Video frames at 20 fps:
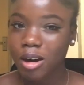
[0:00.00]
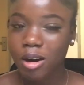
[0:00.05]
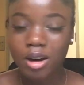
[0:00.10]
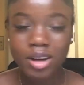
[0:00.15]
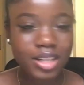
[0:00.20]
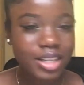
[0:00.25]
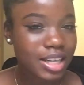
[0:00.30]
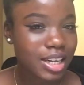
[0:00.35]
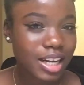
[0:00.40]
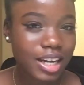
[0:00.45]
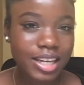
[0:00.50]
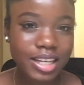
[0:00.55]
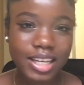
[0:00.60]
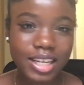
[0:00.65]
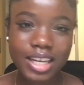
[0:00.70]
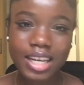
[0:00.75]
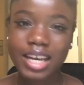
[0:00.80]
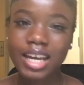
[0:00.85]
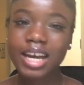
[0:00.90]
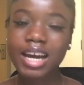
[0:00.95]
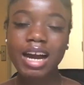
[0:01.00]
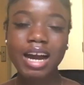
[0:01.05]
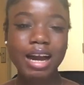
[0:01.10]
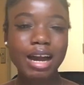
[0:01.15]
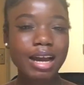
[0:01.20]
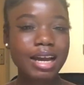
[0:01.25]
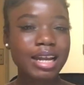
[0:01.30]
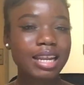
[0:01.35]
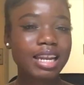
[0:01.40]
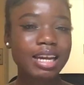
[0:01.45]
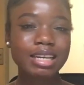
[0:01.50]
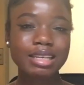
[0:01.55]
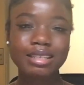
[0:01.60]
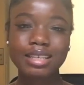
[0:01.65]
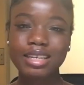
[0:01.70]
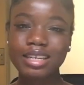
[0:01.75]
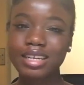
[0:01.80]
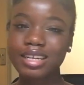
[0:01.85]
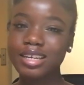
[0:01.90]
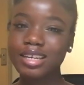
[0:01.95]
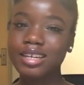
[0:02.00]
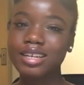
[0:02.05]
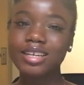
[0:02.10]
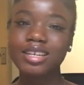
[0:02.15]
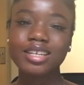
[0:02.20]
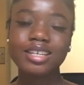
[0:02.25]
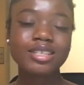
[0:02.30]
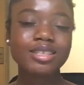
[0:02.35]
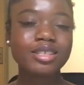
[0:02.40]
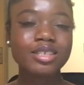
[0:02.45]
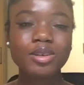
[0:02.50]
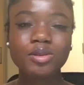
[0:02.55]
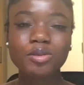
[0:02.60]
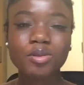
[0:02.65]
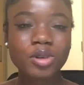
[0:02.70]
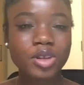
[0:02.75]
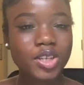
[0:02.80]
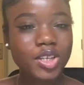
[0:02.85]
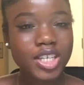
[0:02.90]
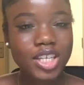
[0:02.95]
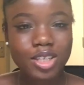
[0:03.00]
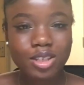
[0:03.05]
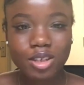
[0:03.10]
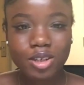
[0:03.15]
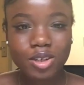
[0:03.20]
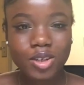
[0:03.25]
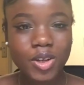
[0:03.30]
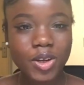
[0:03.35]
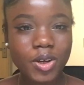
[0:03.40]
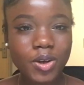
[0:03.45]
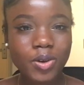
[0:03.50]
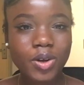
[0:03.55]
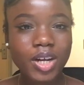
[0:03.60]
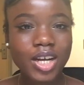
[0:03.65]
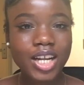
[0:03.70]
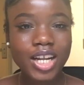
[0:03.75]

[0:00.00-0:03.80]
underline it, highlight it, see what you need to know.